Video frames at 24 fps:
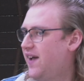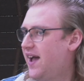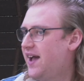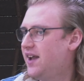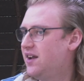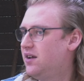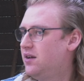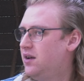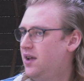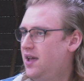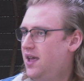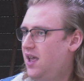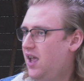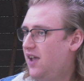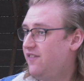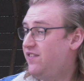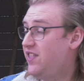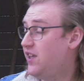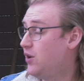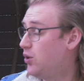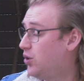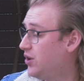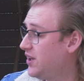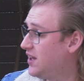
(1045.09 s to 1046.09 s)
And if
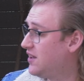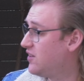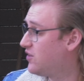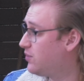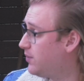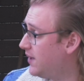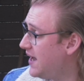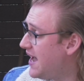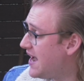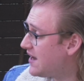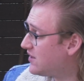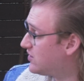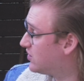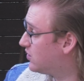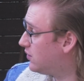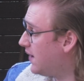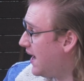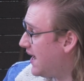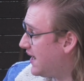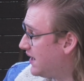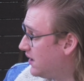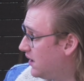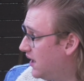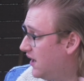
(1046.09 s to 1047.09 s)
the audience reacts, great.